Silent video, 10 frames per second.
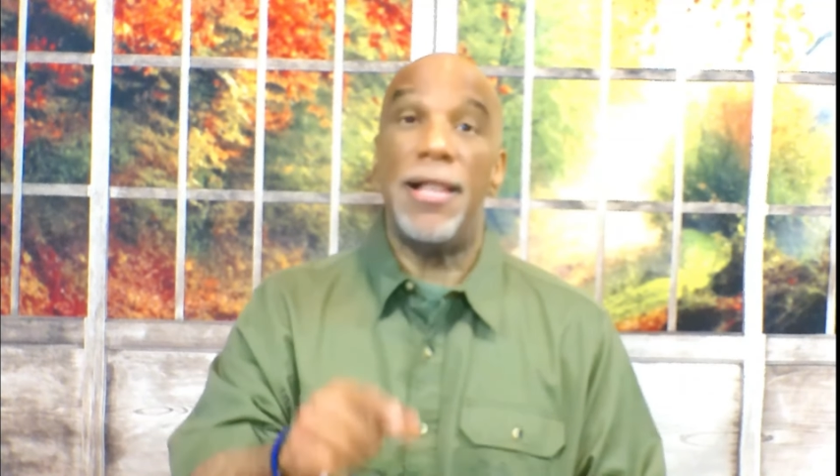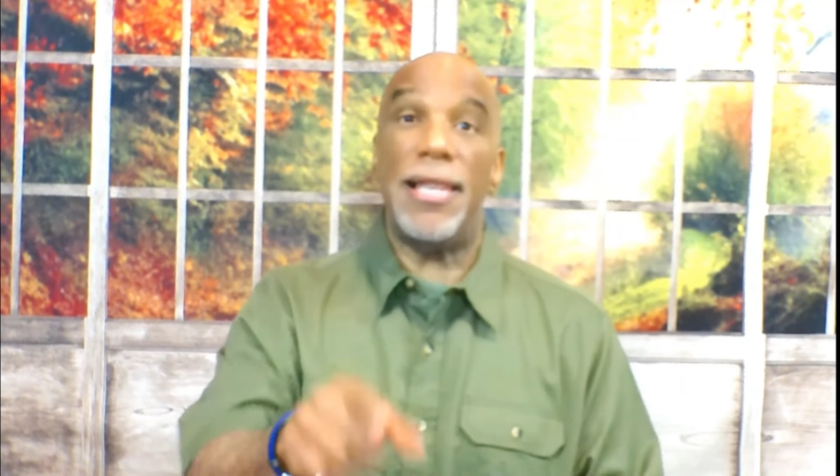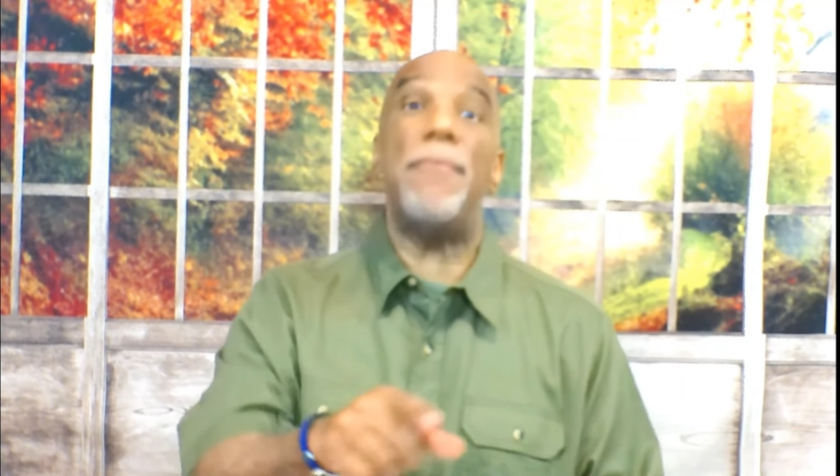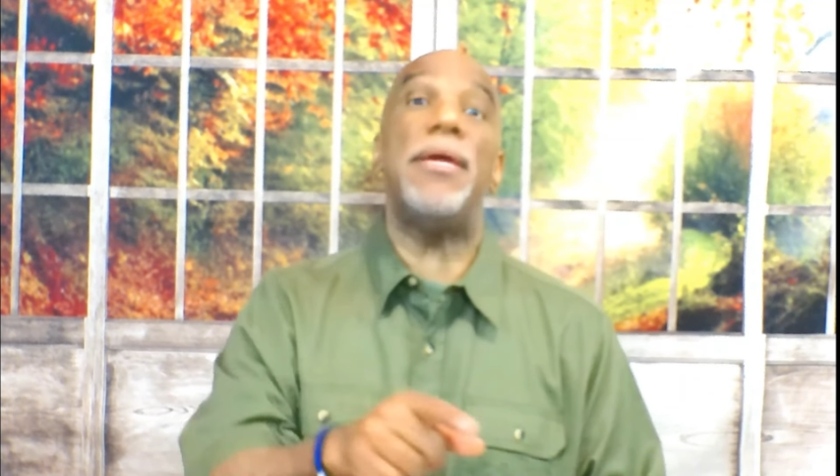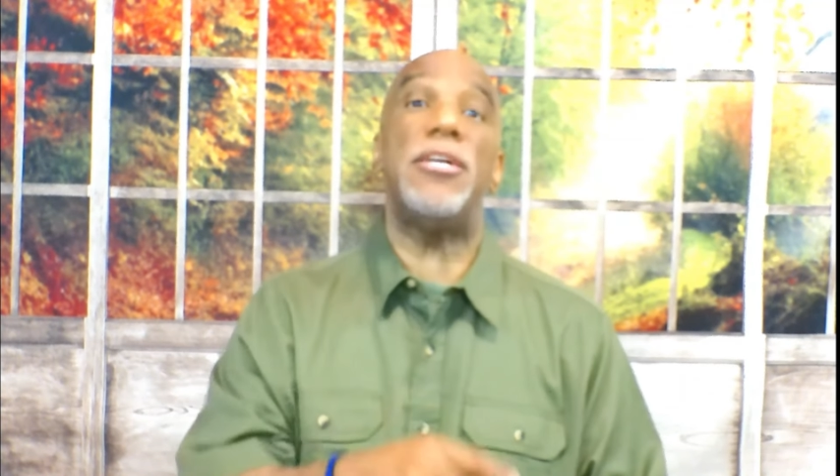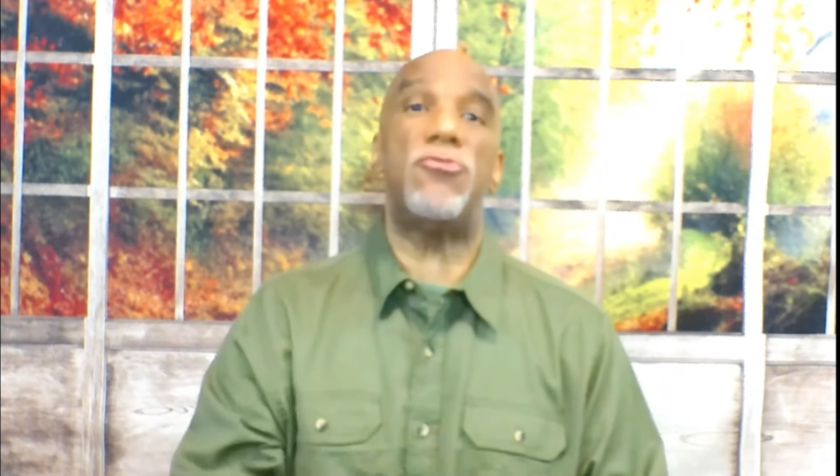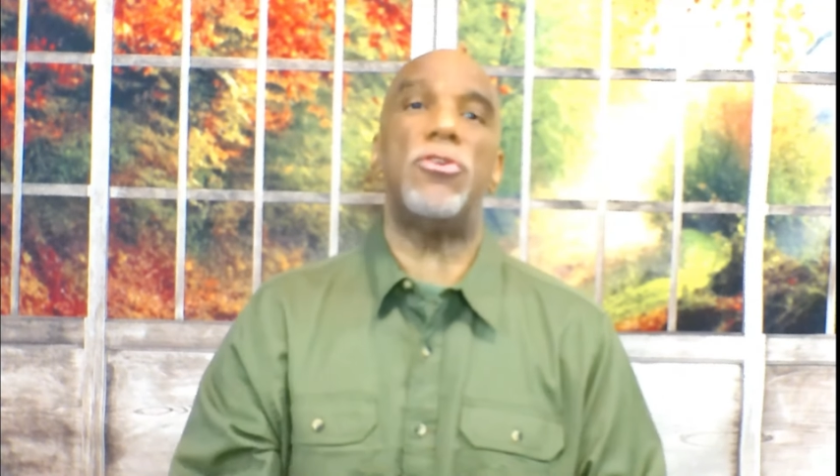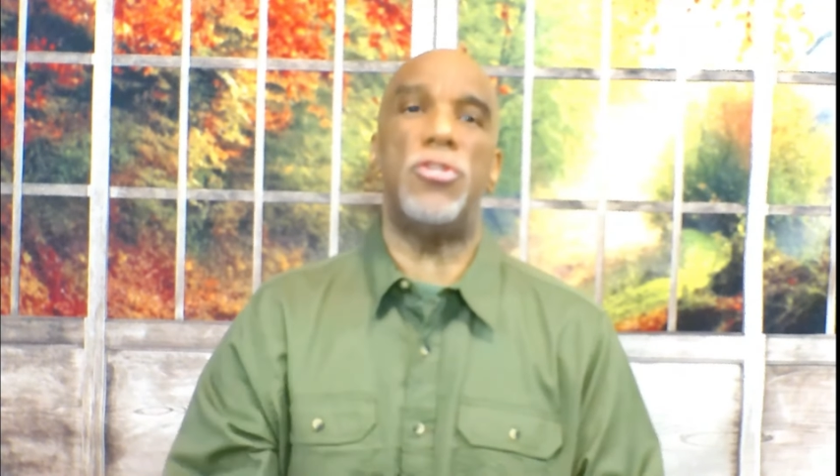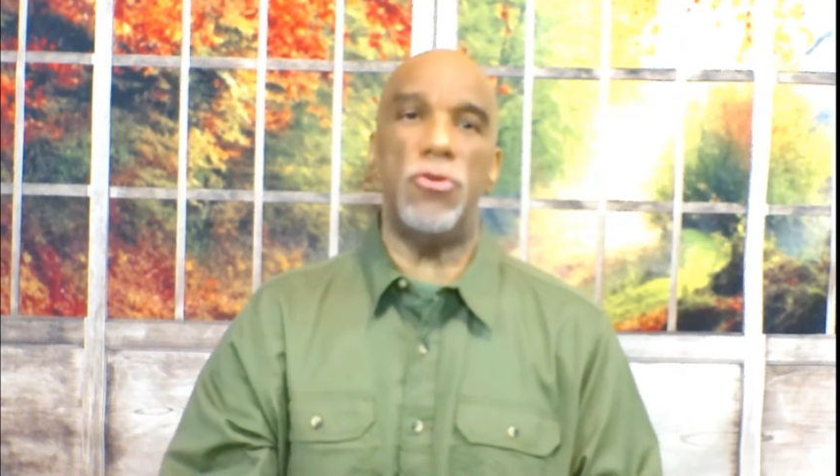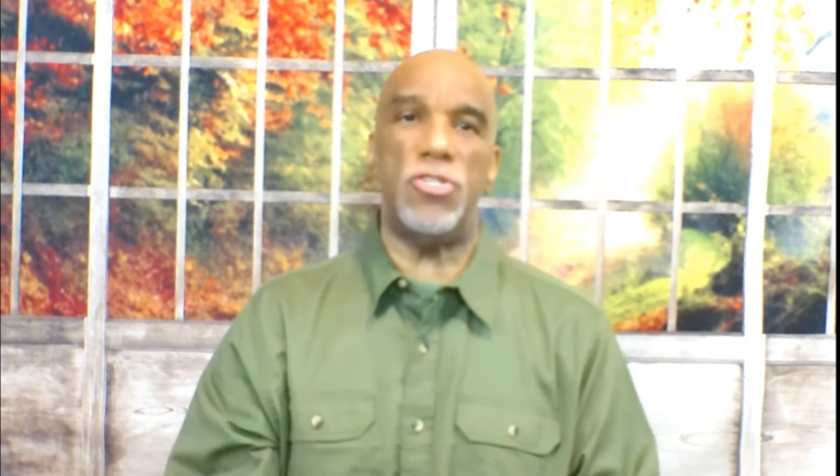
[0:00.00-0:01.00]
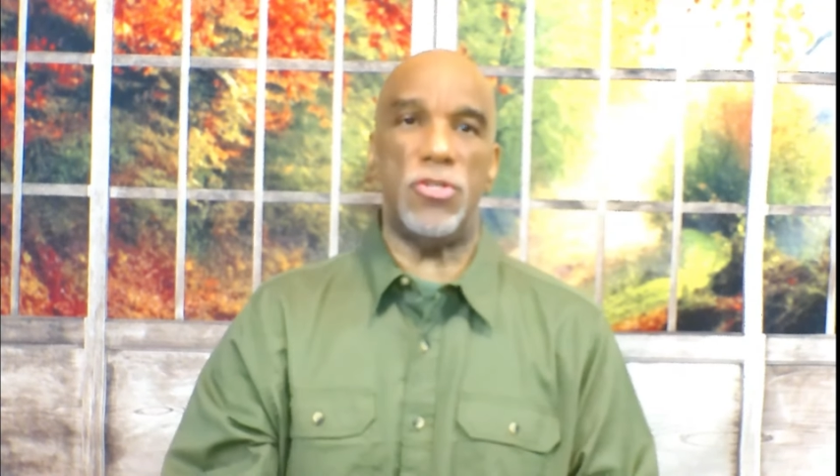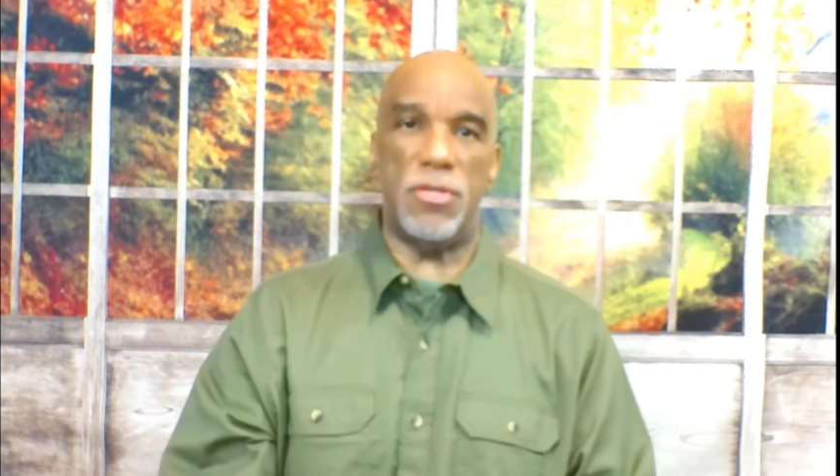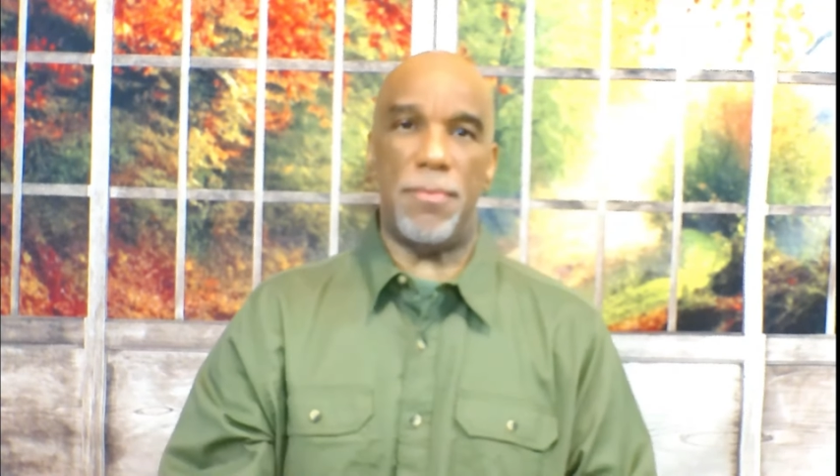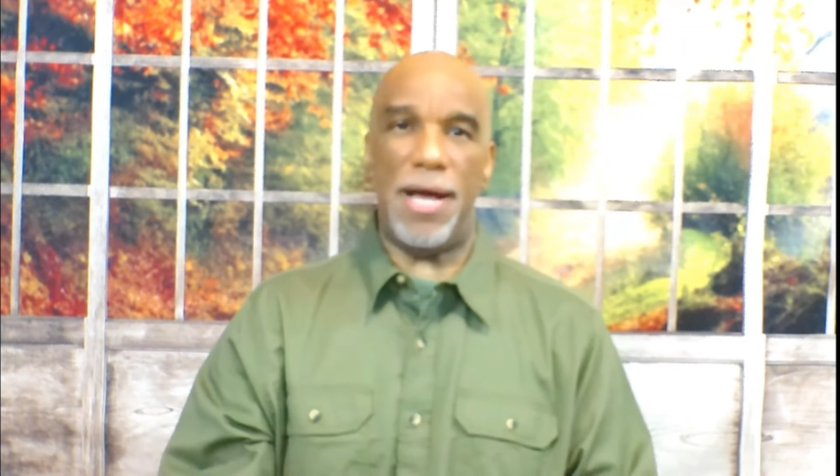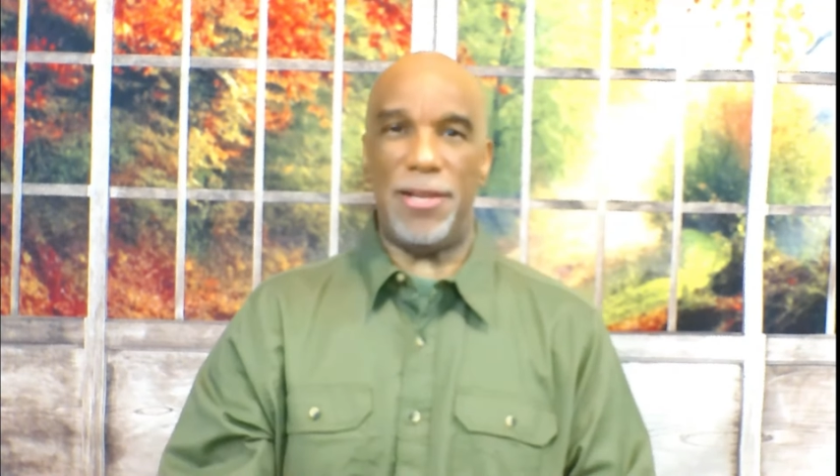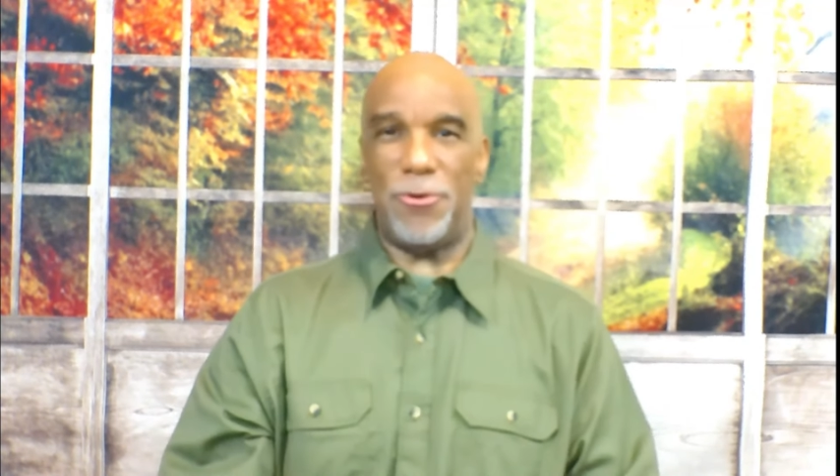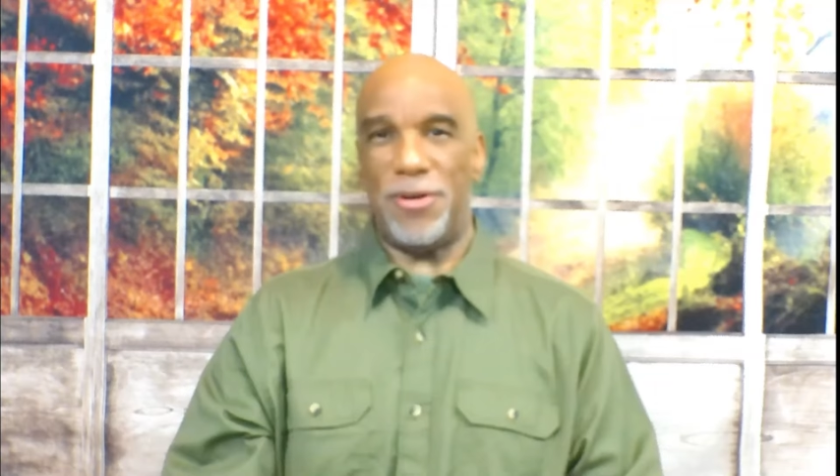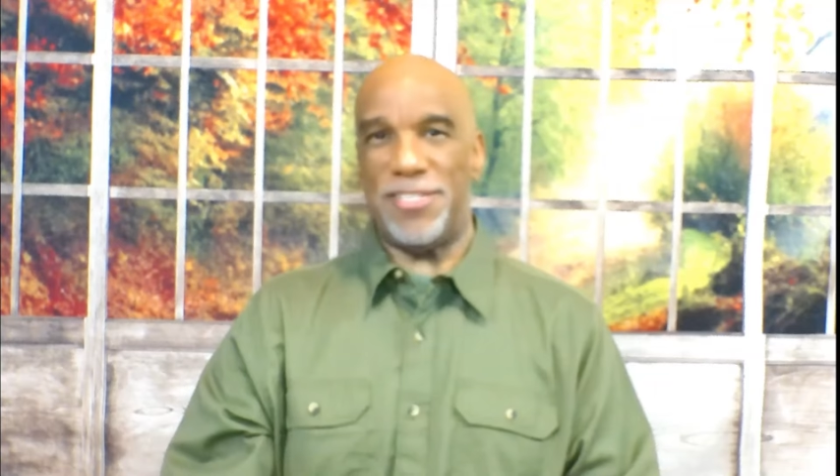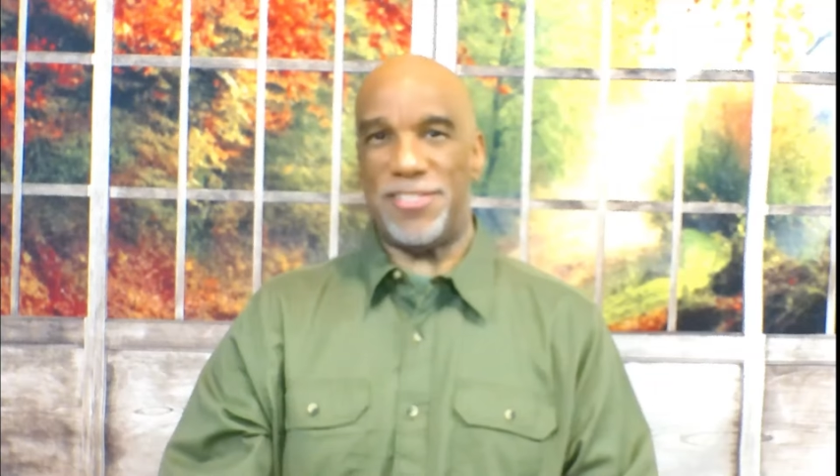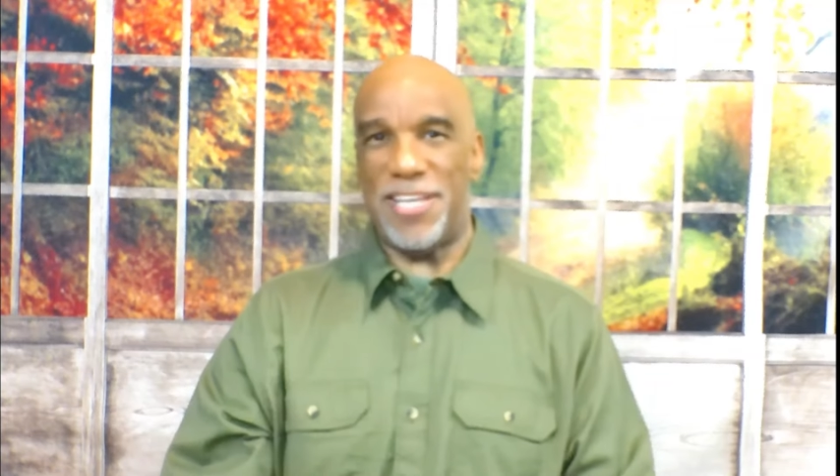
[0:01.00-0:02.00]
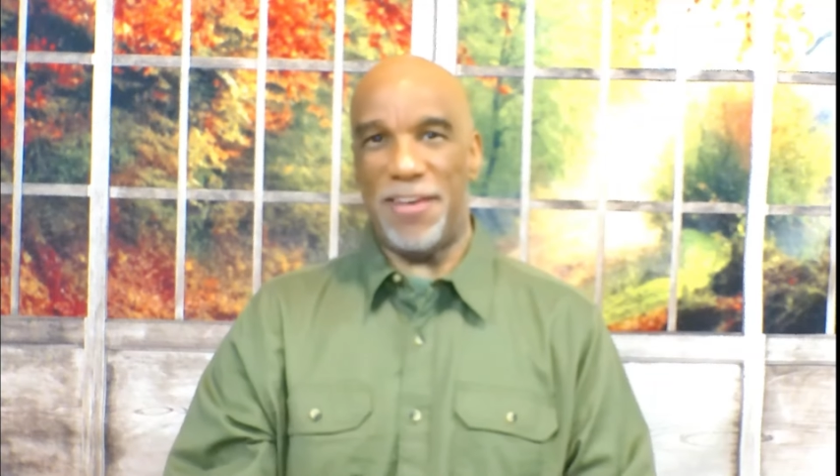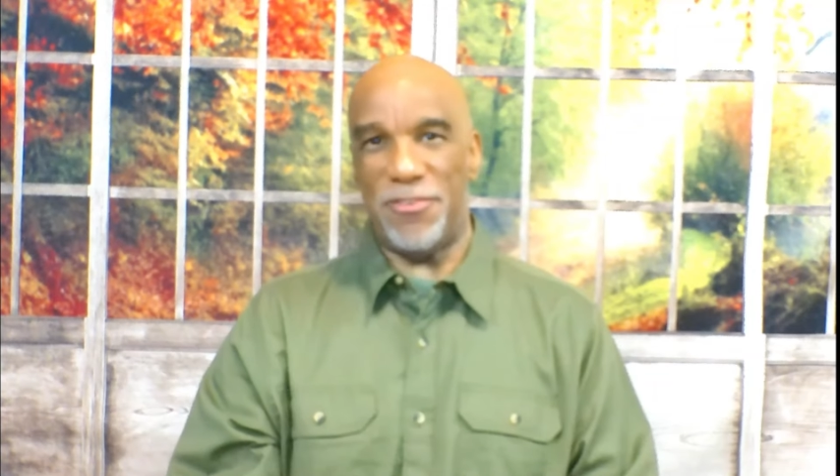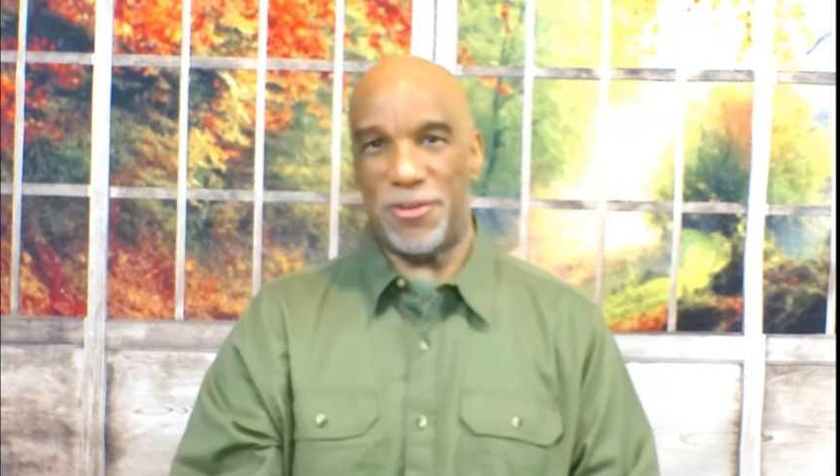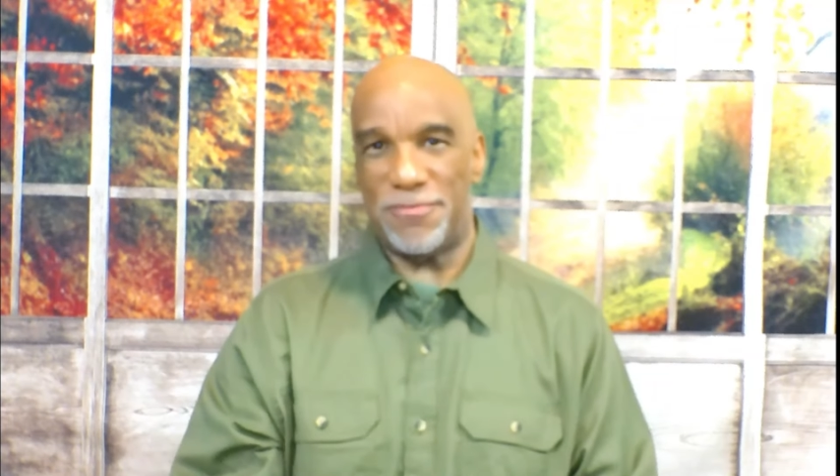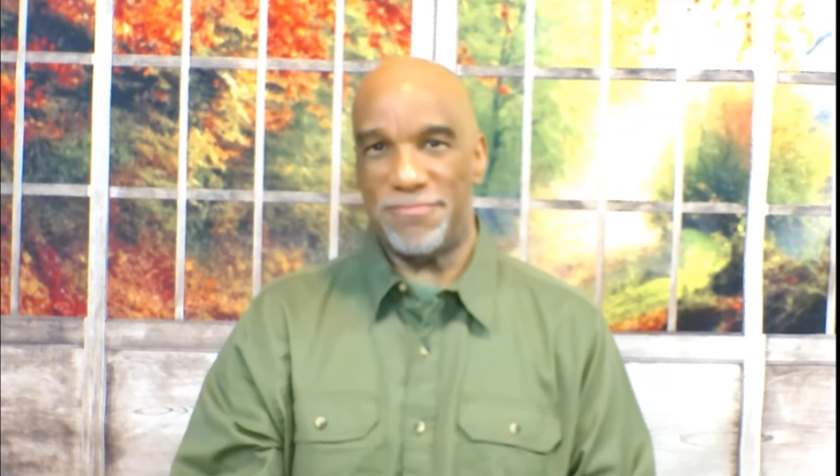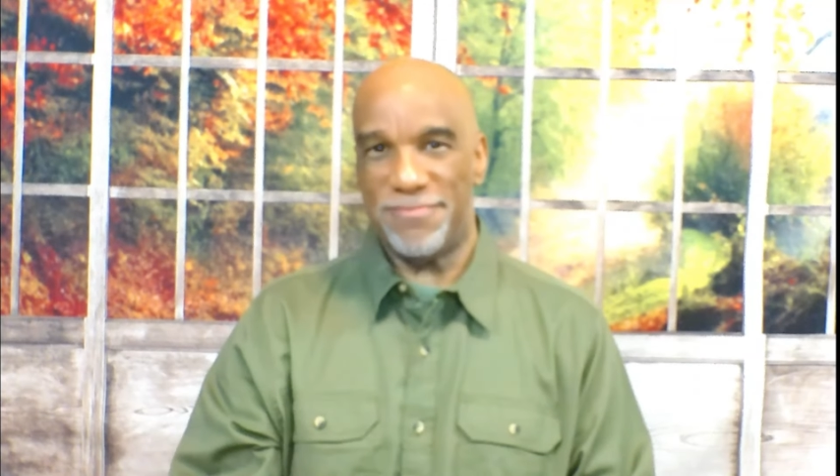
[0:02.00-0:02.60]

let me introduce you to my Lord and Savior.